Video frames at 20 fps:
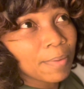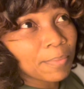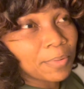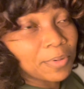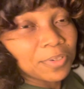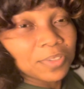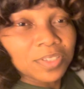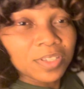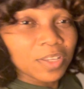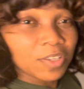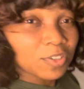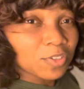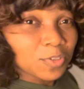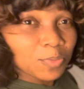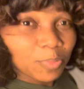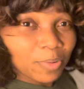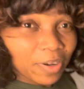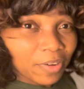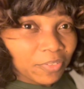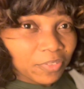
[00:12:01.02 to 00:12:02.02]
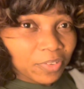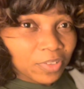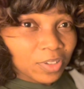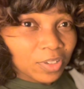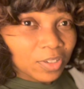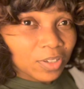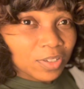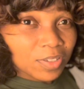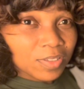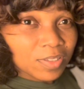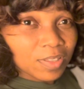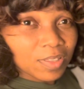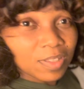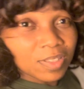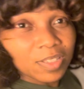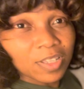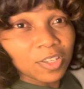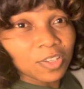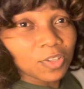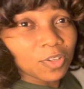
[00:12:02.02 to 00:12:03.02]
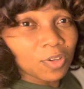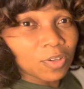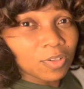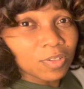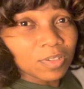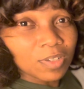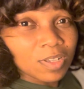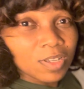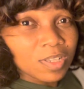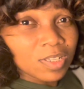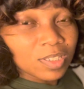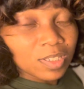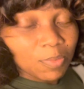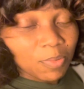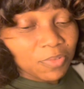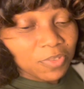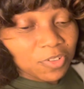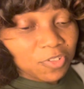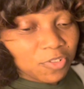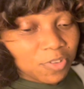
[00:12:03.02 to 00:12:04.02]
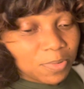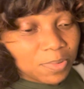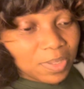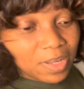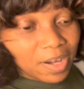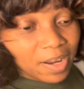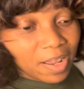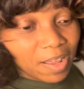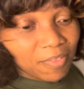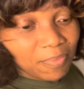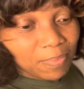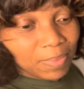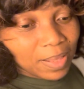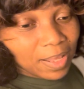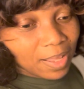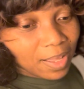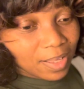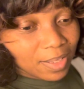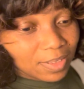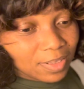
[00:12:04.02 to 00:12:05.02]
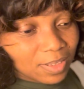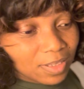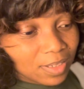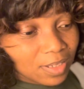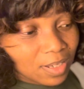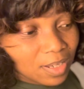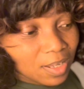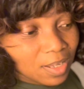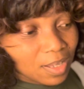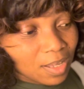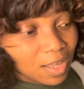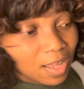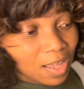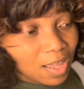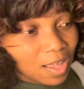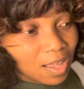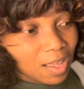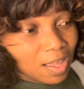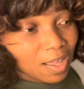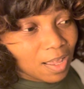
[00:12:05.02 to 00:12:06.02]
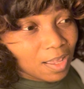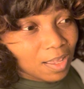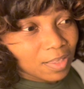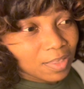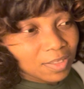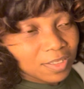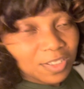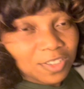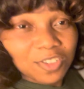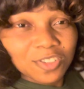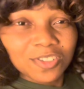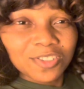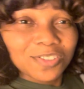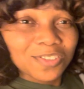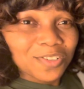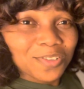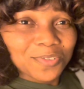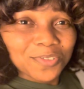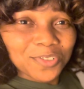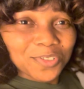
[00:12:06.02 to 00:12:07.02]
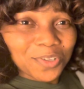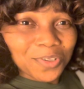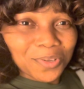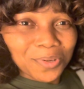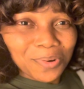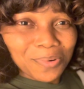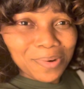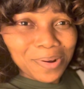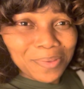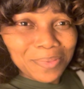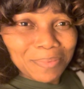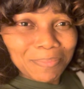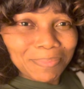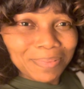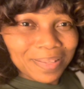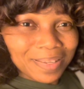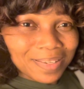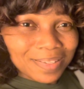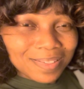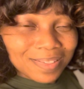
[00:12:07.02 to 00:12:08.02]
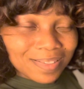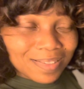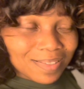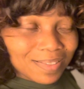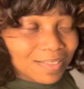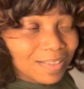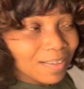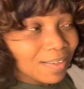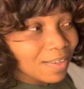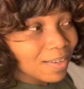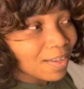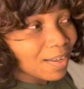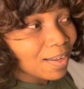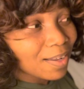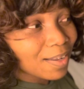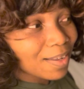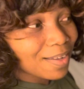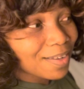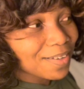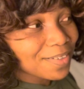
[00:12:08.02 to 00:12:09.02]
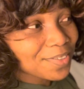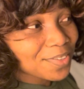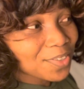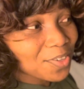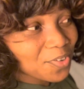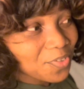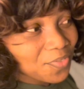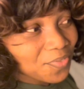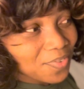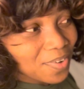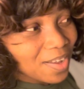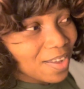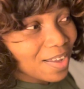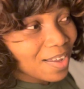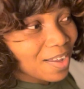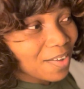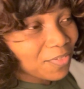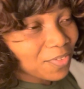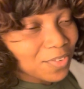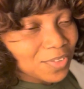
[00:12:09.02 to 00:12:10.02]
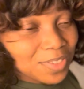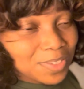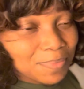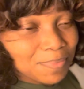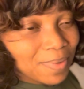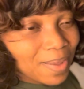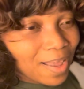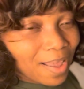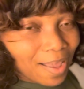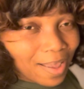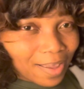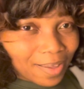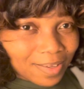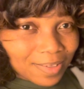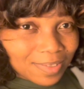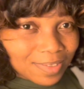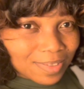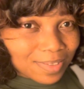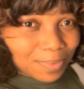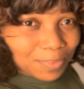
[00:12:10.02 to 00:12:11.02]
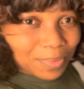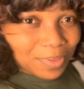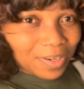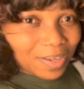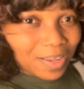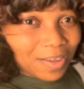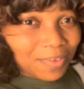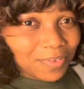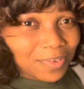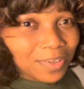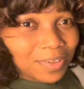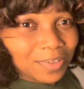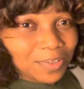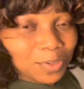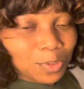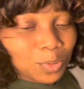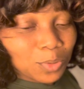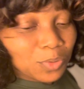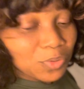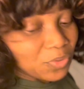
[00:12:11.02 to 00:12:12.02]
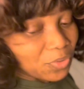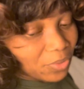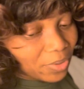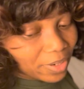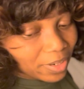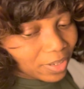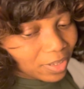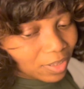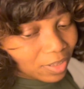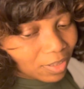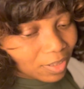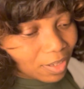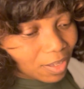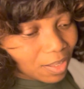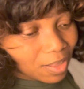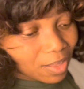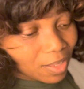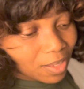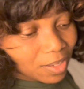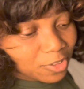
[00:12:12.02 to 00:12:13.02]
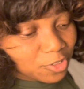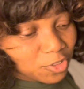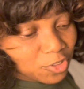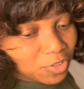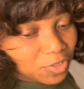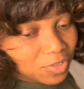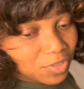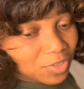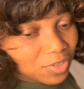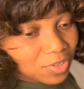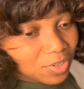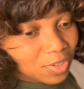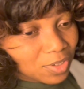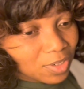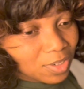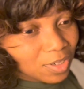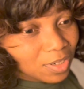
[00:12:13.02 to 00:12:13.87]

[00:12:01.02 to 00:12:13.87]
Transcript: going to take you to breakfast and then take you on some of the trips that I have planned. And then just sort of show you around the place. So far, I've got some ice. I'm going to have a cool drink and then just